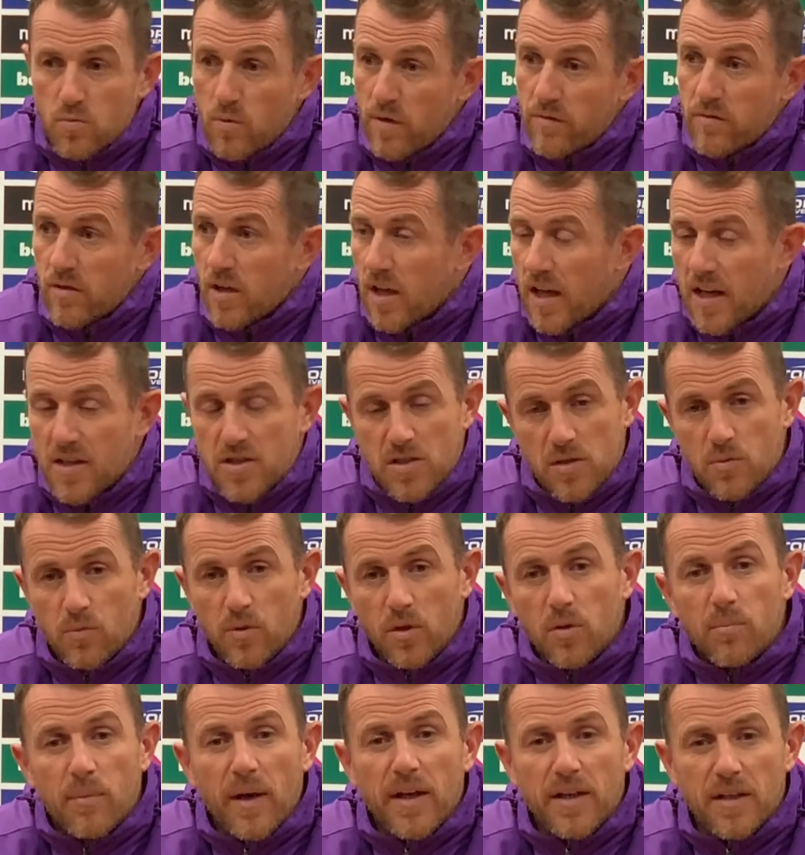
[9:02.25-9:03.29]
Whether I actually
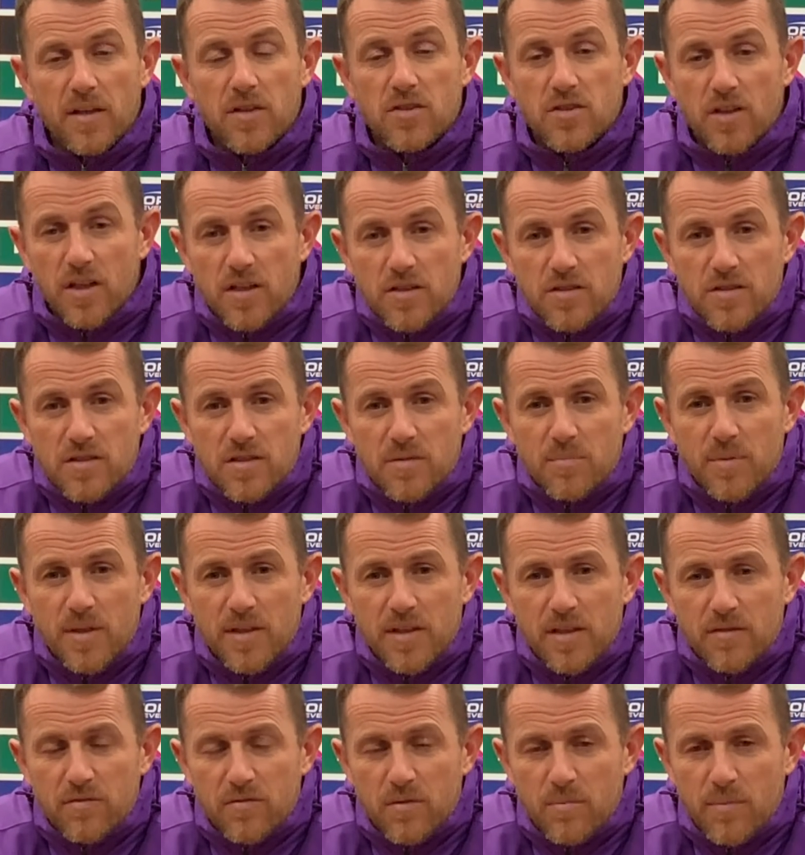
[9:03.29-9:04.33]
will make the changes will be a
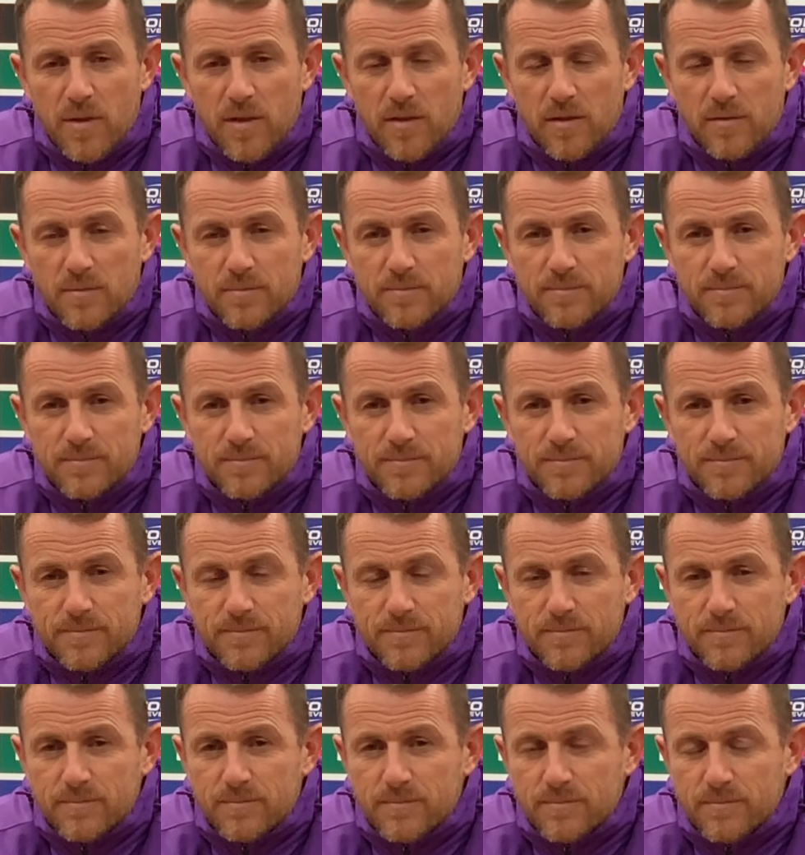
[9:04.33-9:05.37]
different matter.
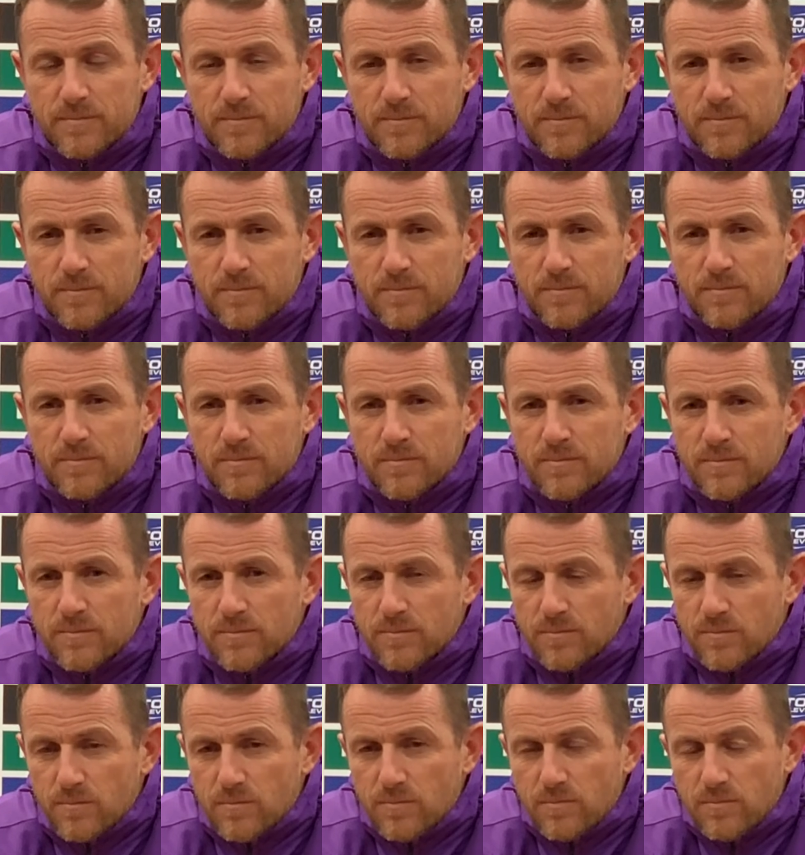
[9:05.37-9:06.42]
Um, Tom Ince
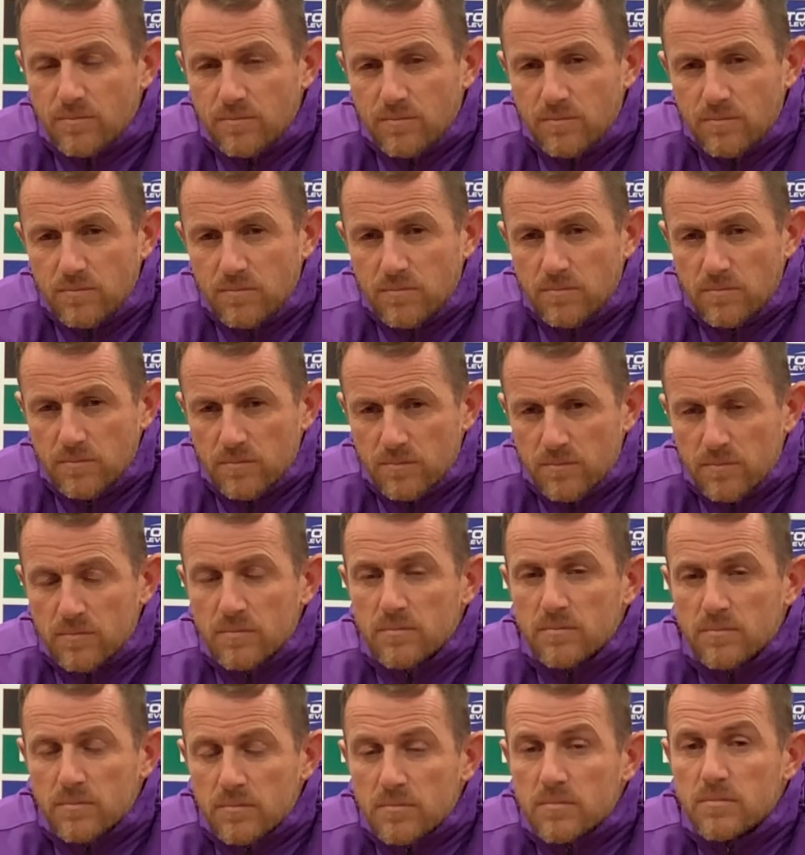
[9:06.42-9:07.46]
came through the game okay
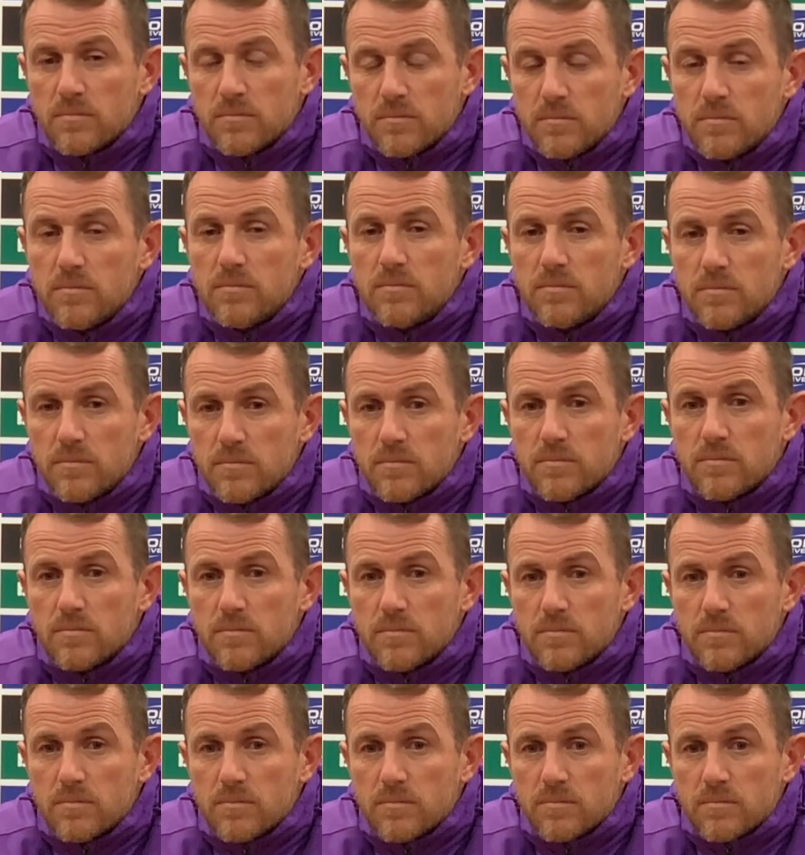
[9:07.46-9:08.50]
on Saturday. Any other
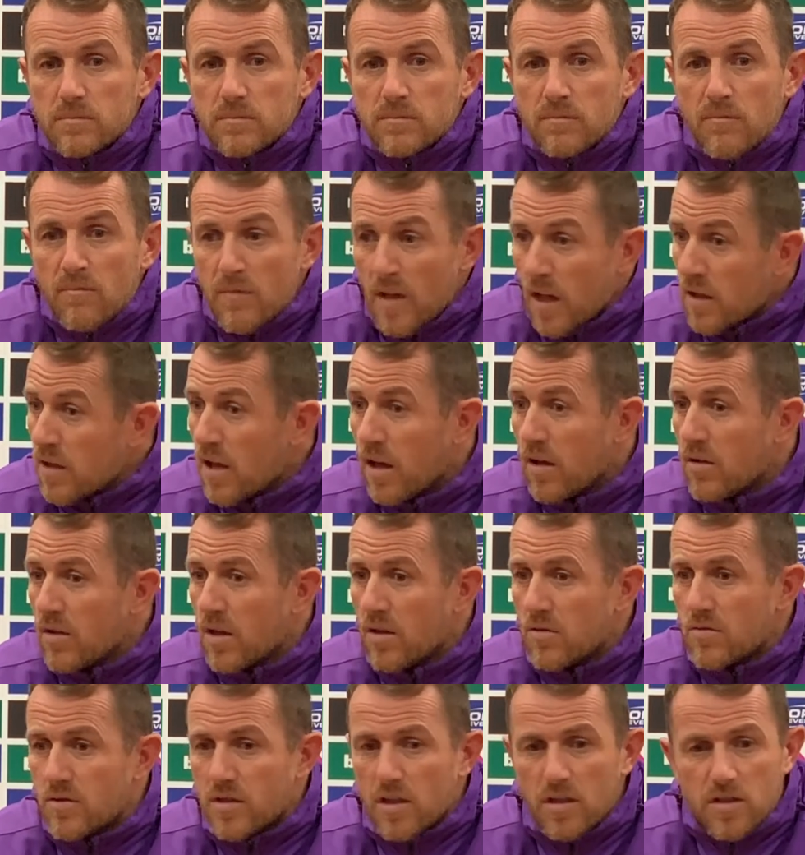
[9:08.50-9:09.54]
injury news? No,
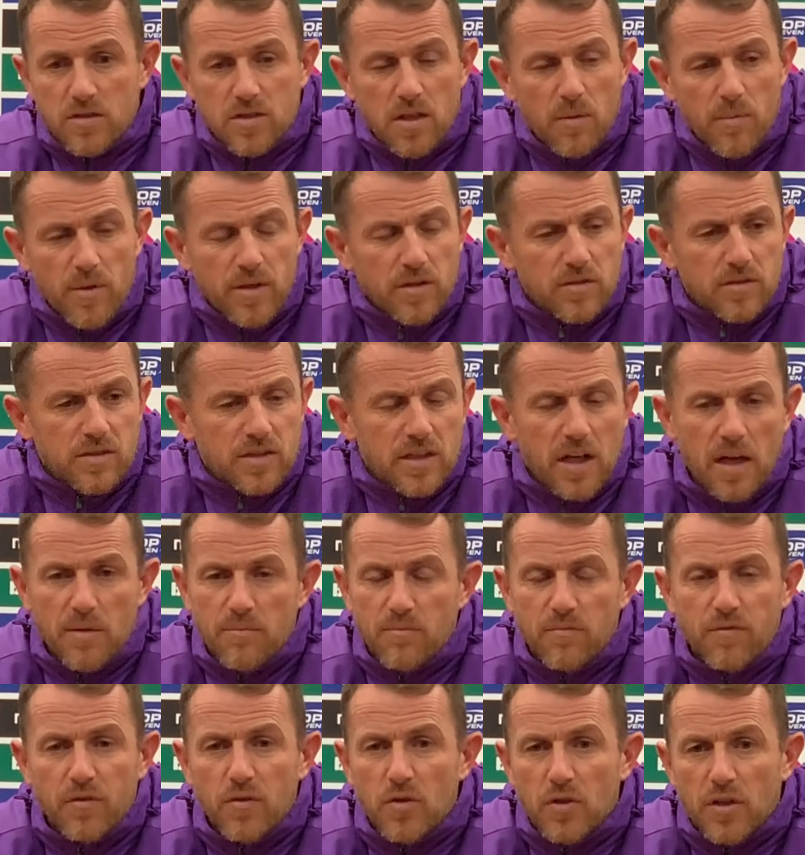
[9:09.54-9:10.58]
no. Tom Tommins came
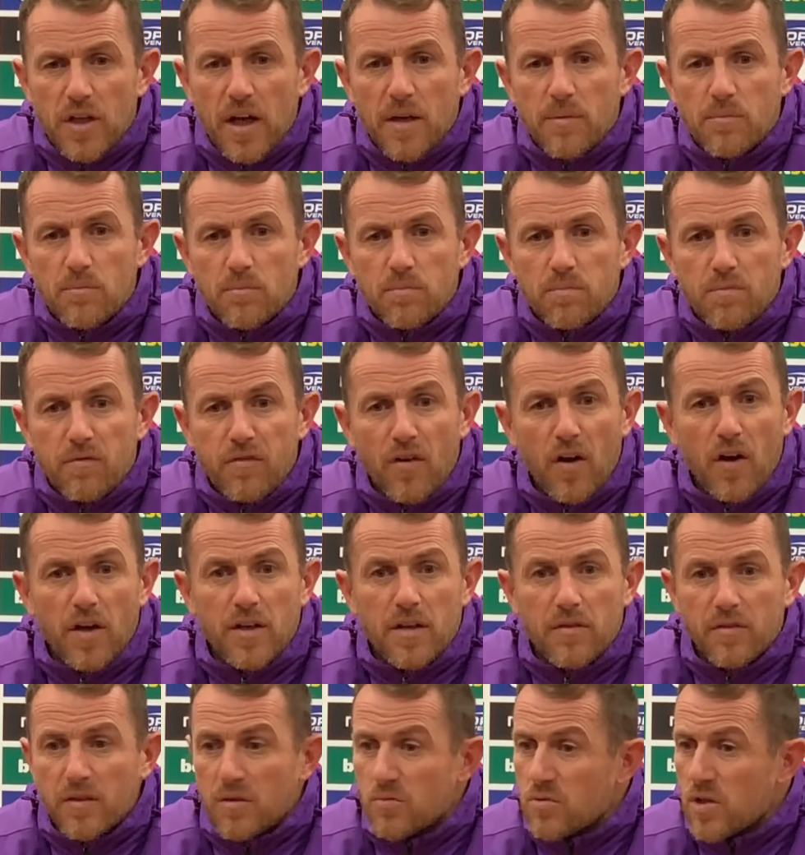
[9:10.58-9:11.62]
through the game fine.
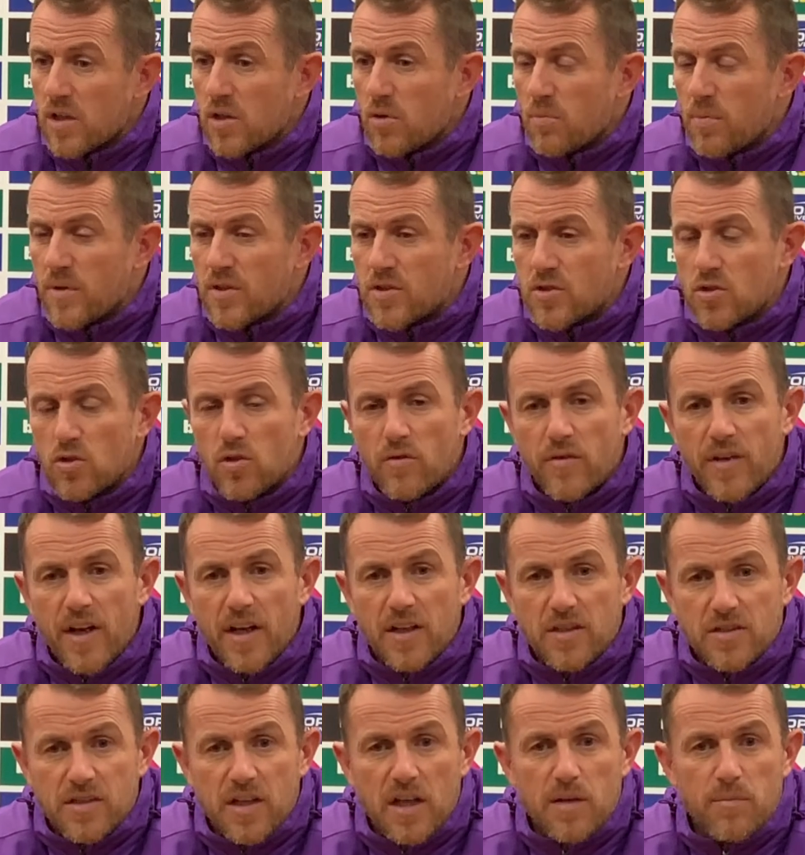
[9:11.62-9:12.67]
I think he was a little bit sore the
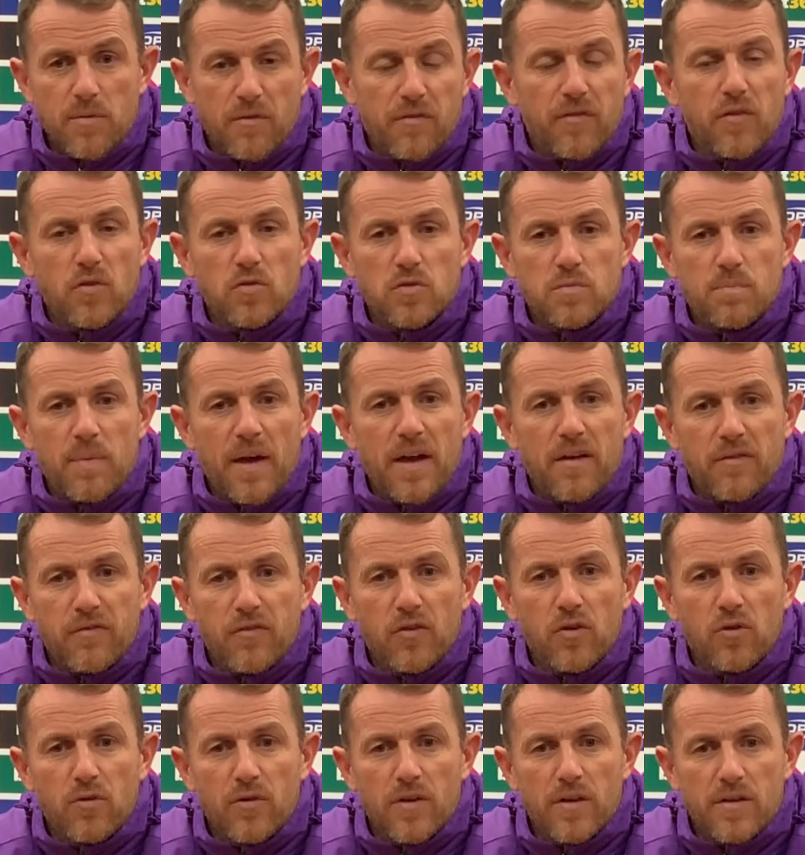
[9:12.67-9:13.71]
next day, but feels better
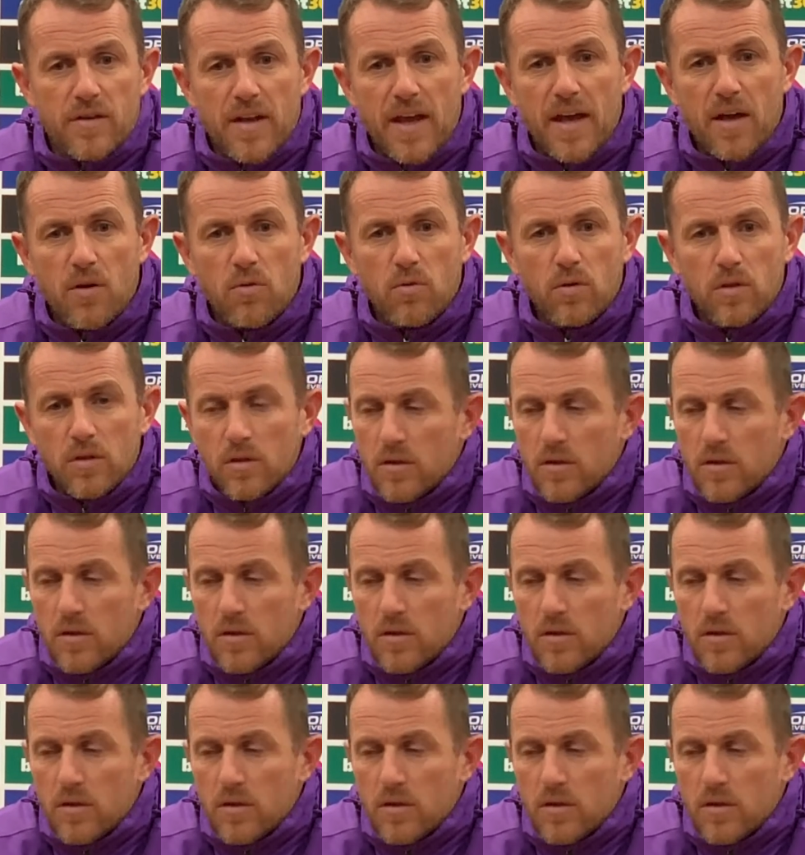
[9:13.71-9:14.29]
for it now.